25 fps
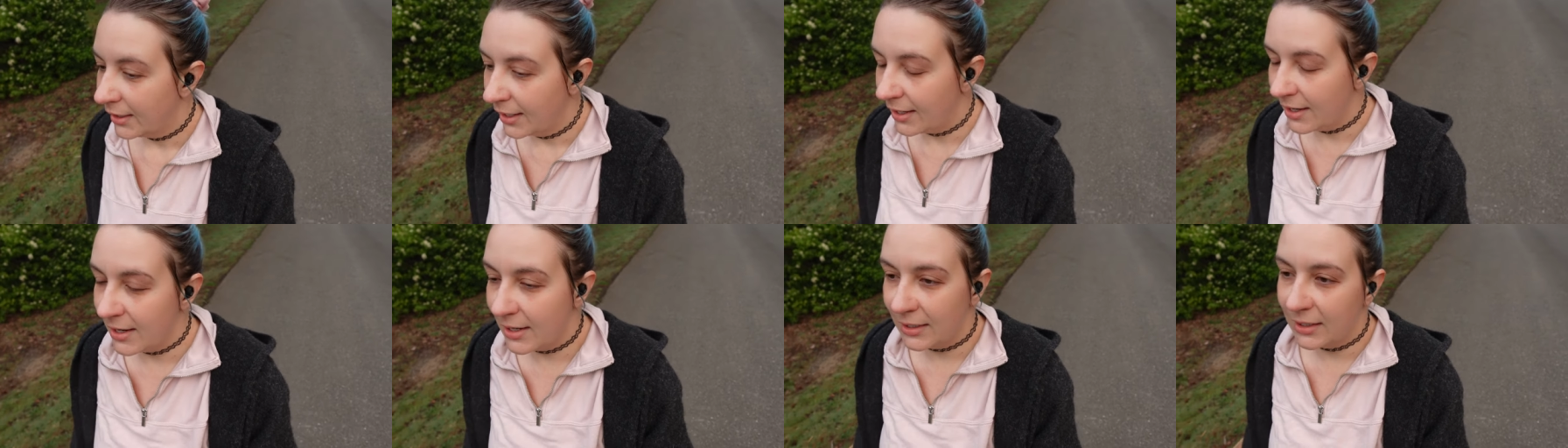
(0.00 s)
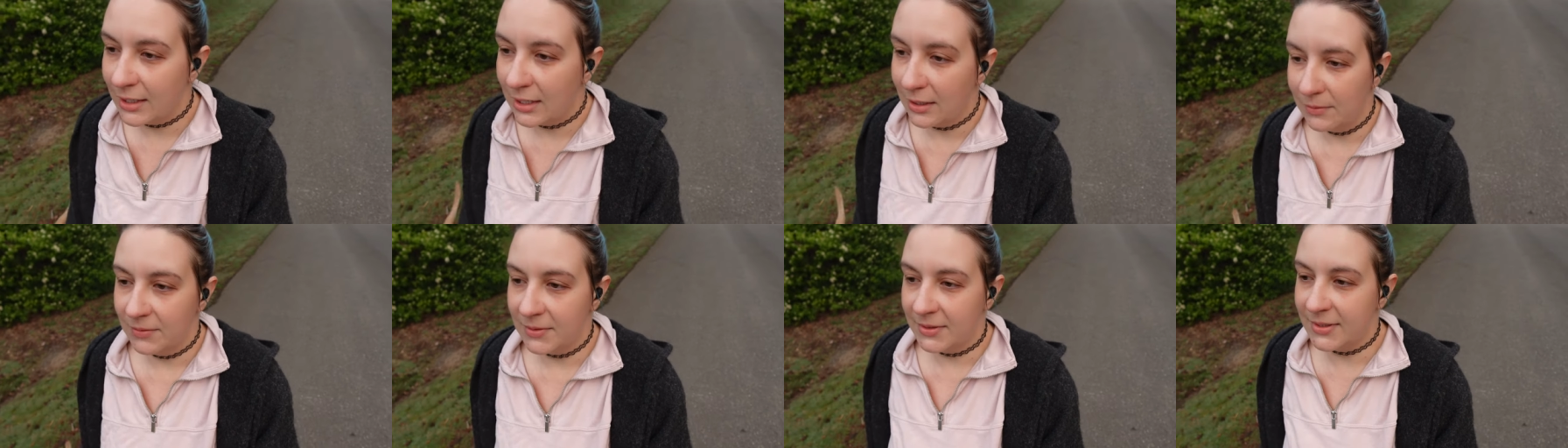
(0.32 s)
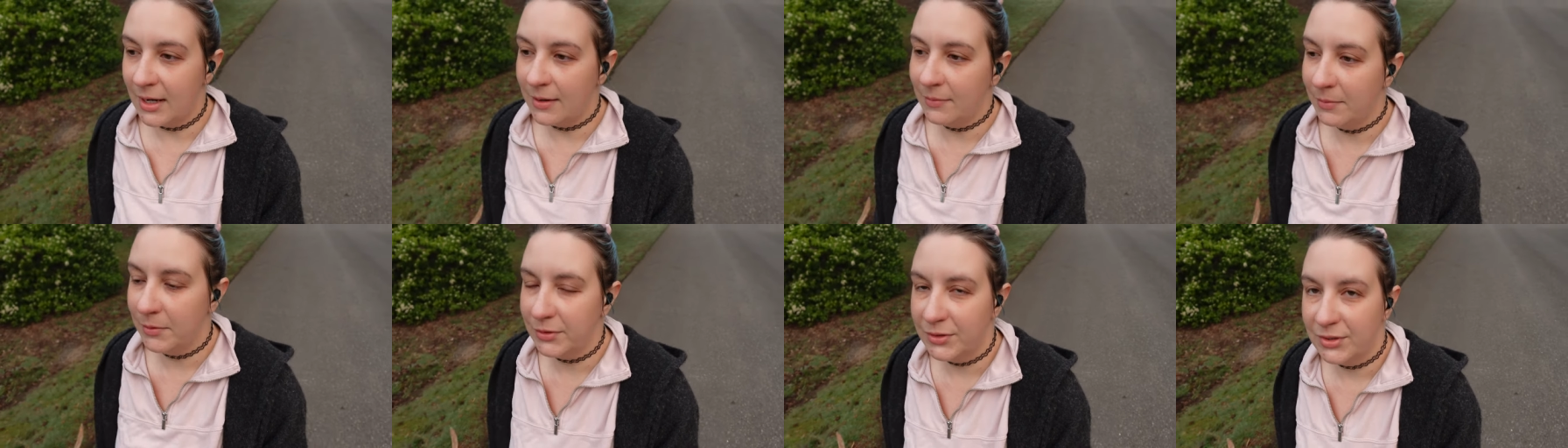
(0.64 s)
And he was
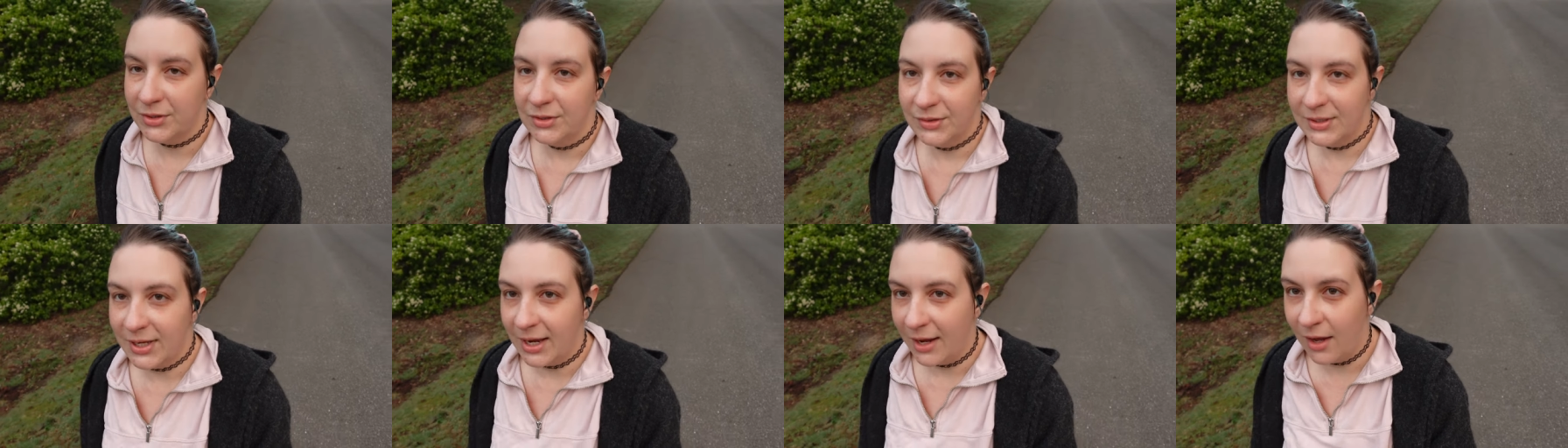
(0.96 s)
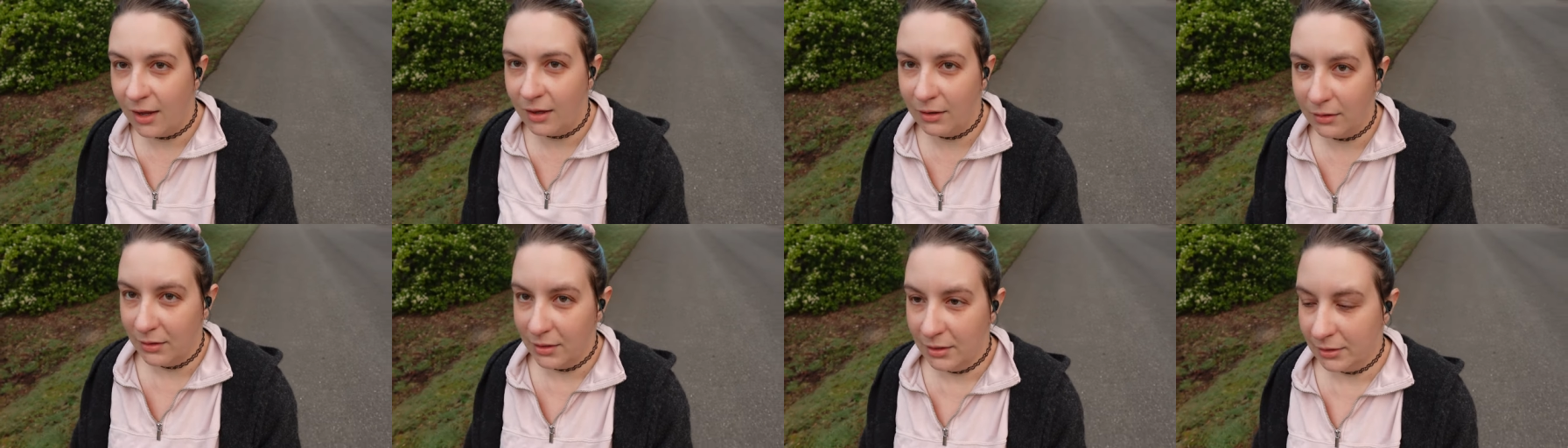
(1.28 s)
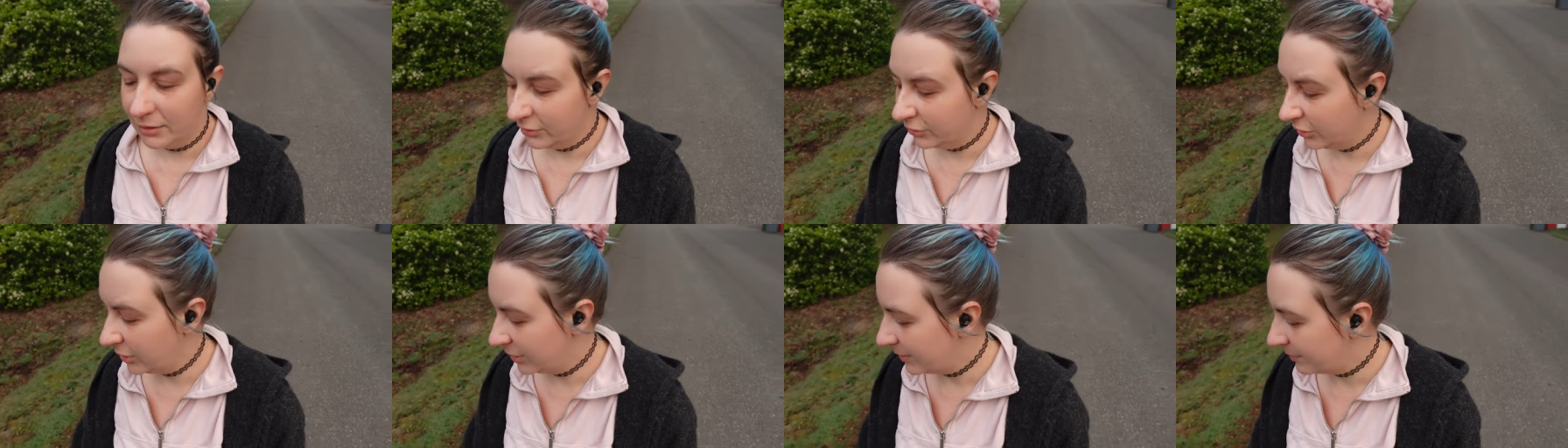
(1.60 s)
able to tell
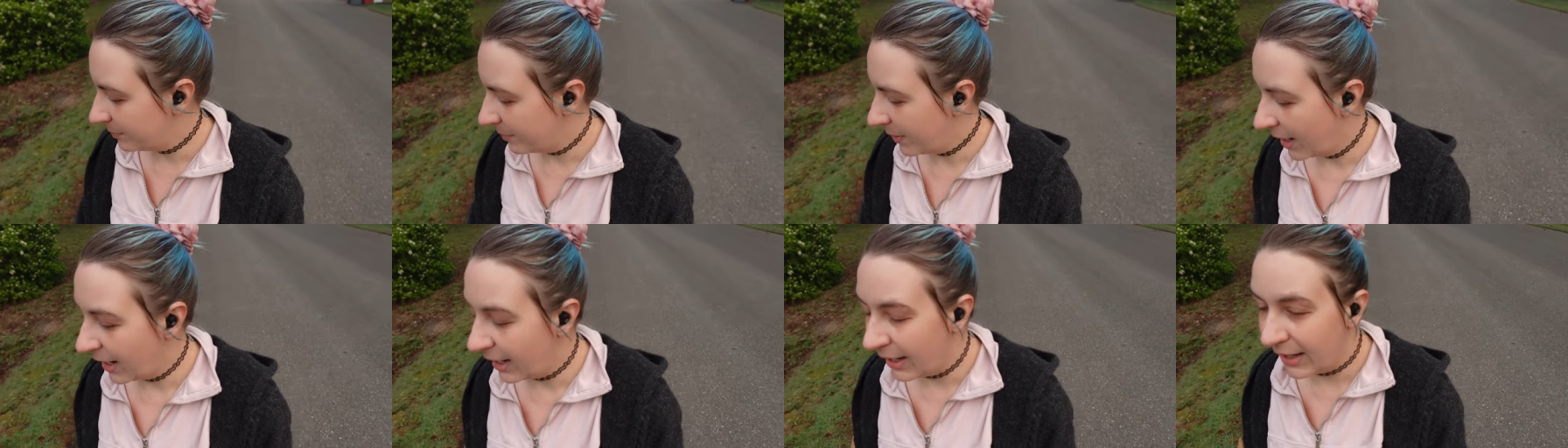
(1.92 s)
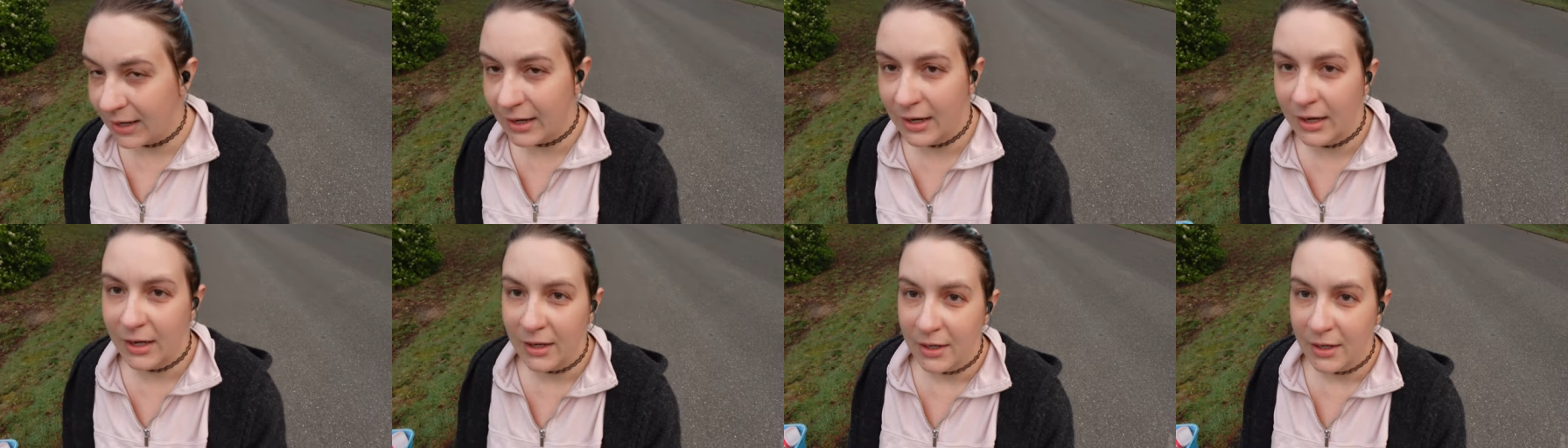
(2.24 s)
just by